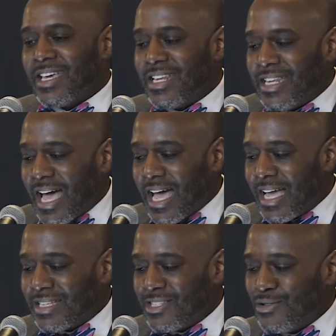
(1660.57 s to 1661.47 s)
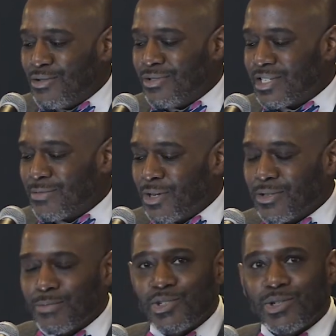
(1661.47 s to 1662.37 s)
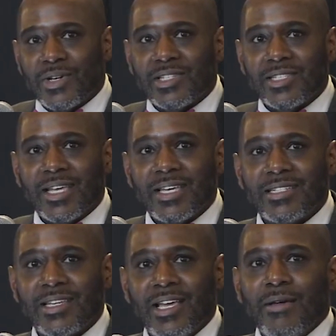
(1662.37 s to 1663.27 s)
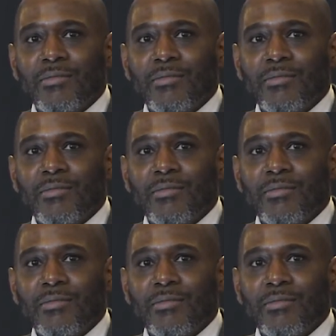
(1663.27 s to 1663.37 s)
cannot do this multiple choice test,